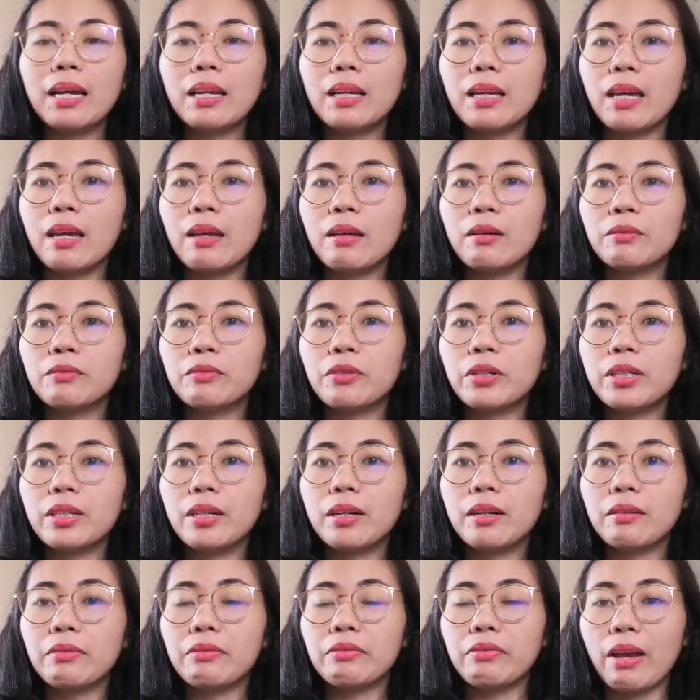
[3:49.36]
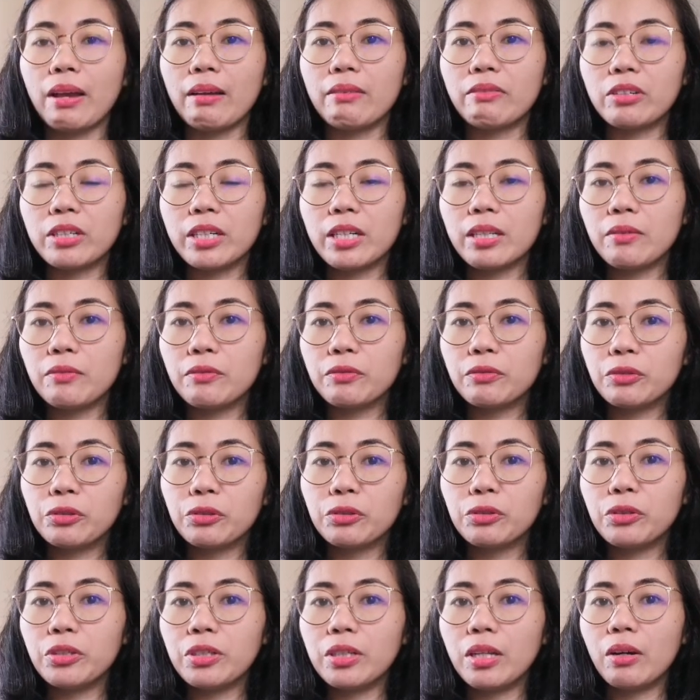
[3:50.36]
blogging for their
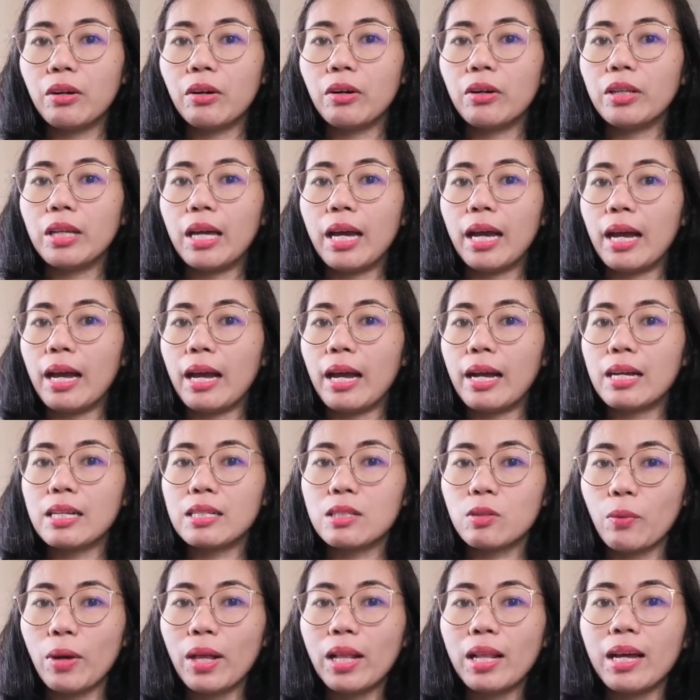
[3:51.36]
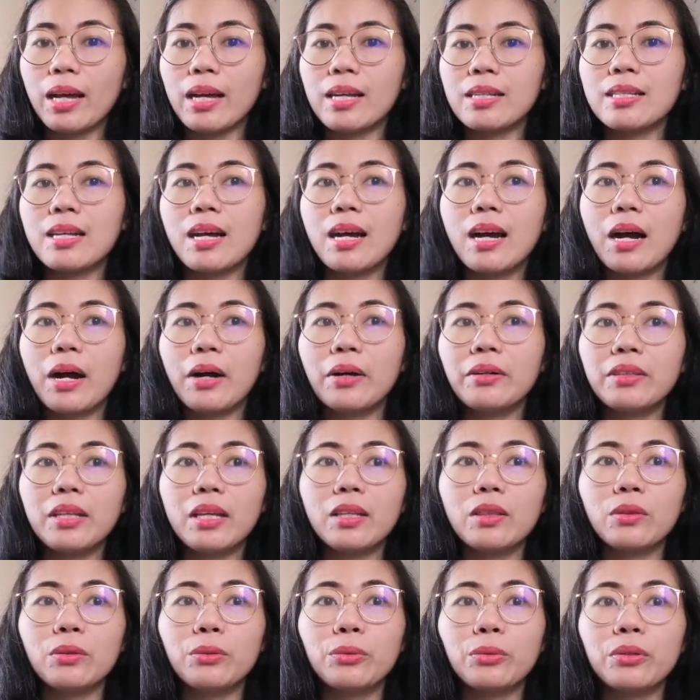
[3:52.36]
favorite food as well as
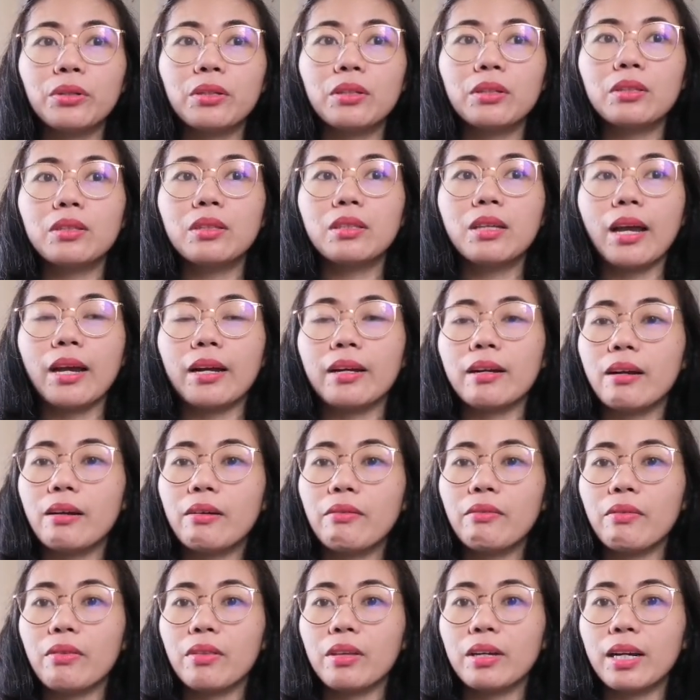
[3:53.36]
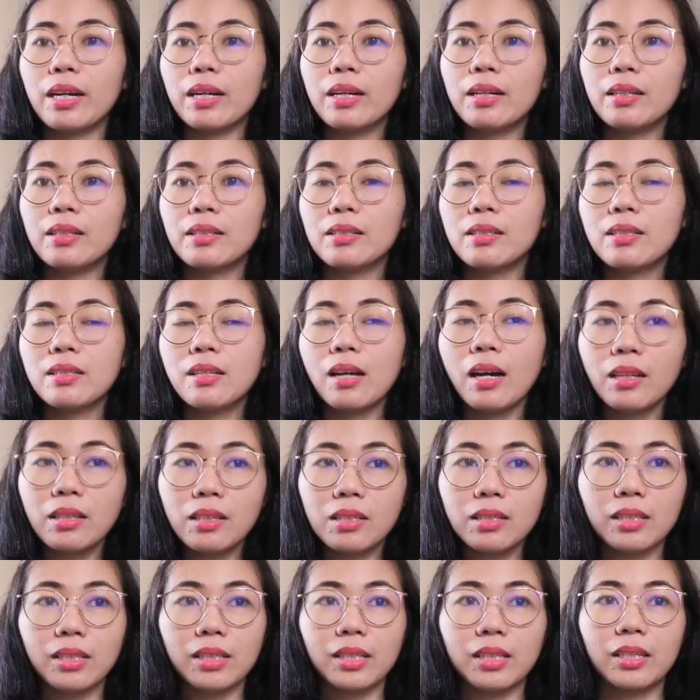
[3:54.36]
how they took good care of their
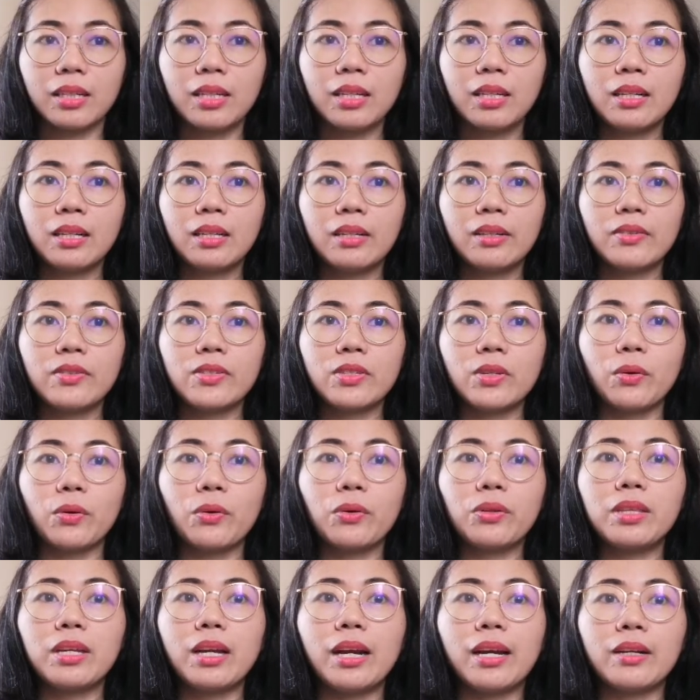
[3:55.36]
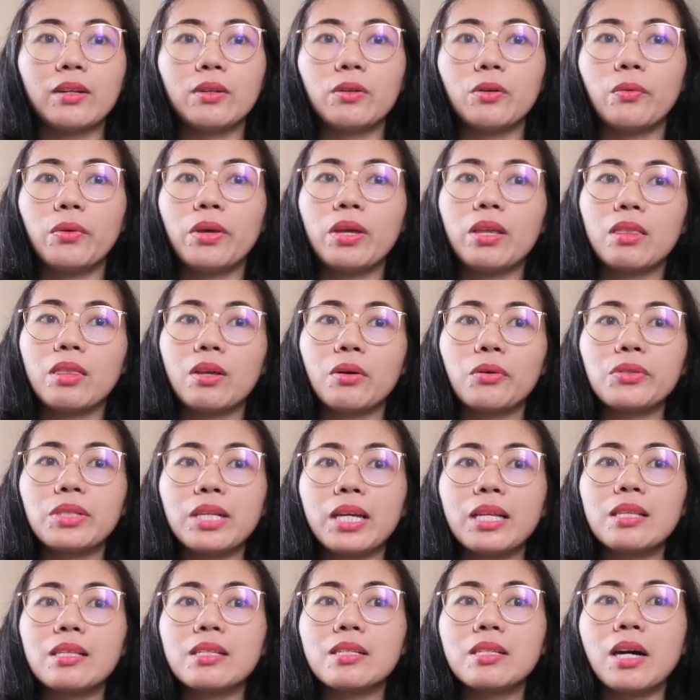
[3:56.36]
daughter. So they are
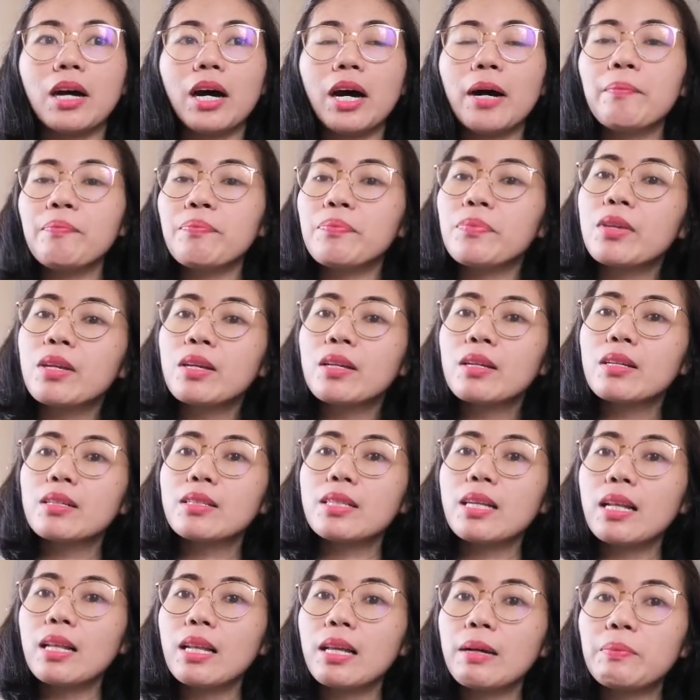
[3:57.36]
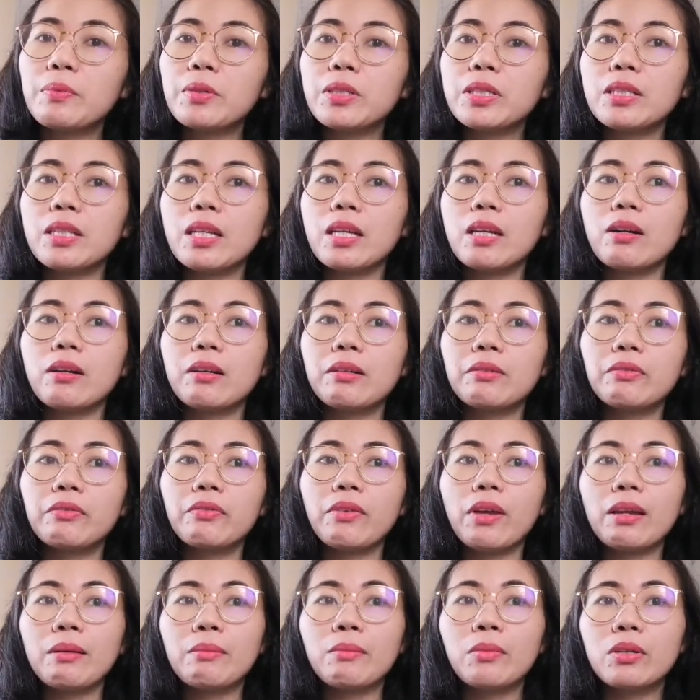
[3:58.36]
doing those, and some
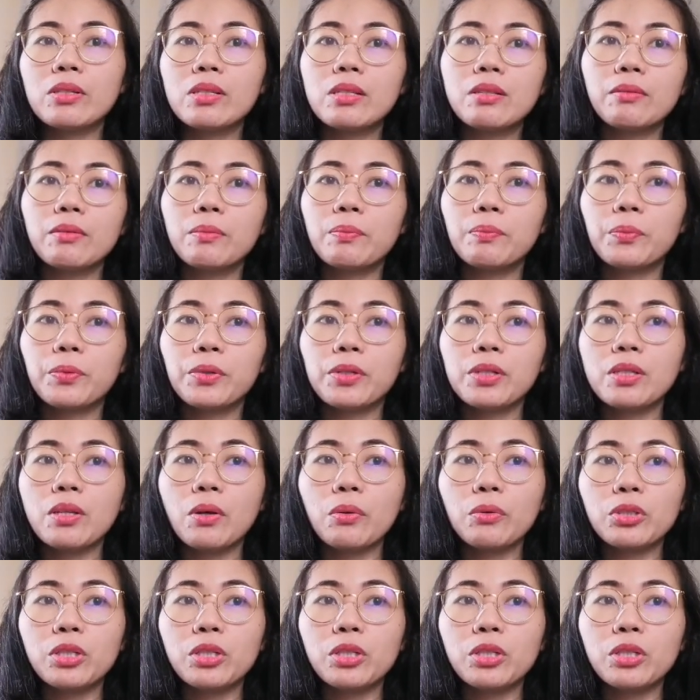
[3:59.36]
celebrity or famous